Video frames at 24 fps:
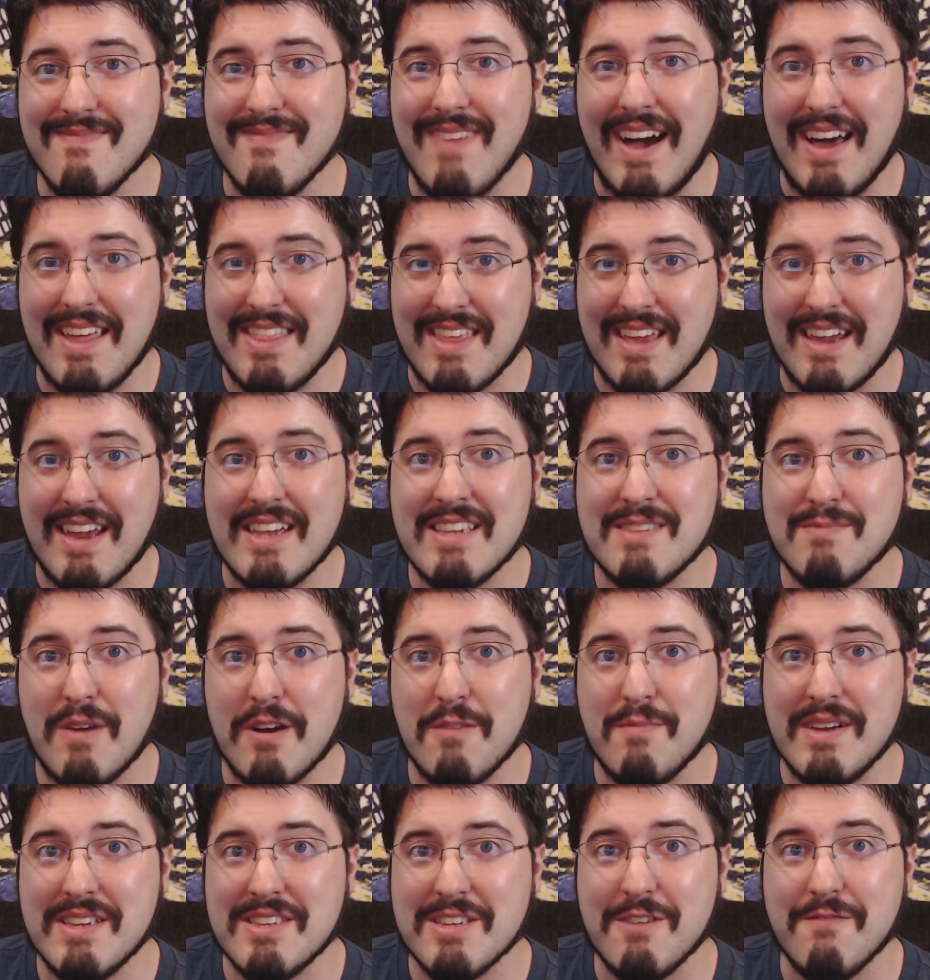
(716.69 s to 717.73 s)
I think I spared
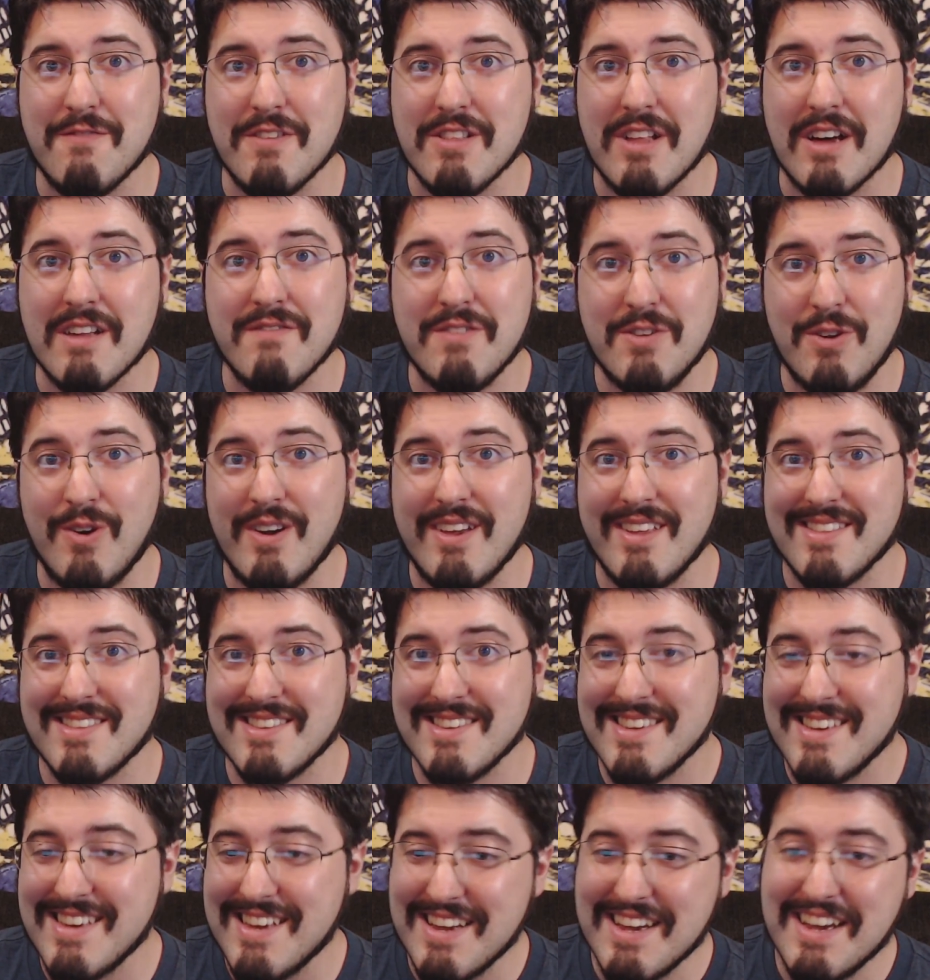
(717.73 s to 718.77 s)
myself a lot of annoyance.
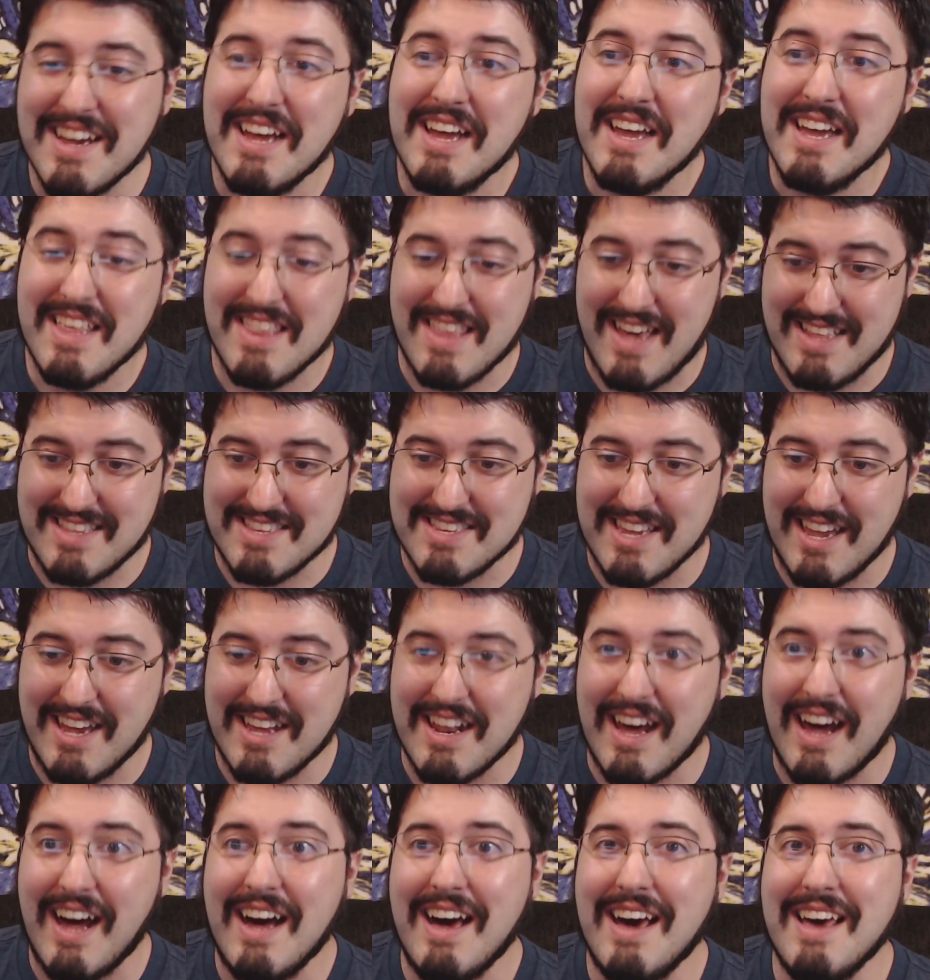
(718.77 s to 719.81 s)
That said,
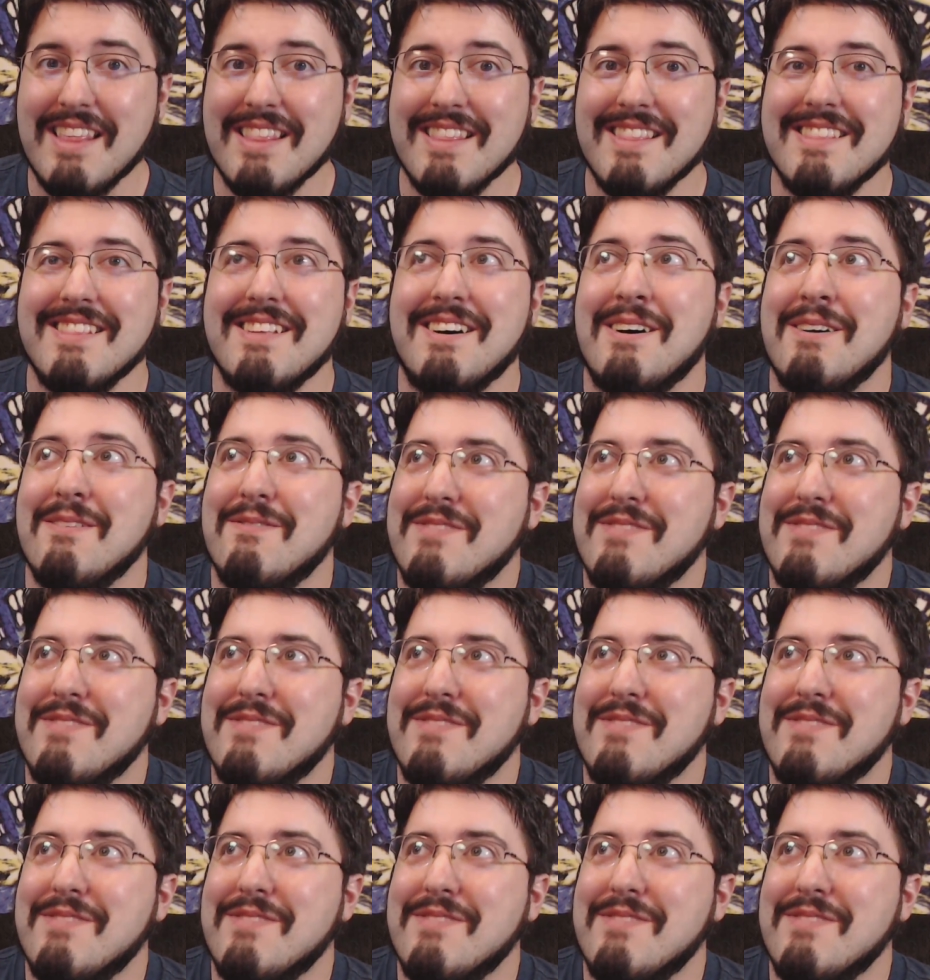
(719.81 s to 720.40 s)
I love